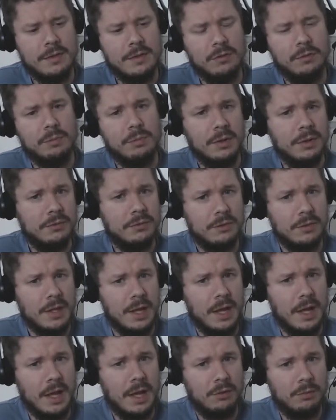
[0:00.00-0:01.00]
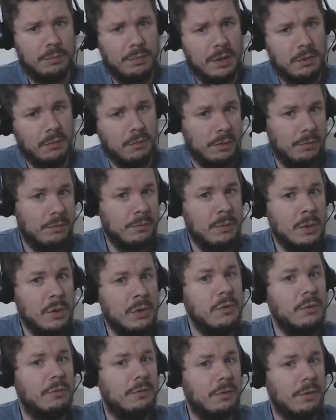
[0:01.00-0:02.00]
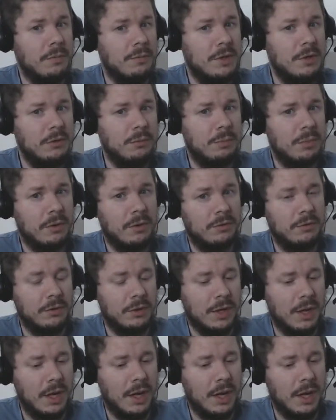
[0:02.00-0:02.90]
The splinter that has been removed from this person.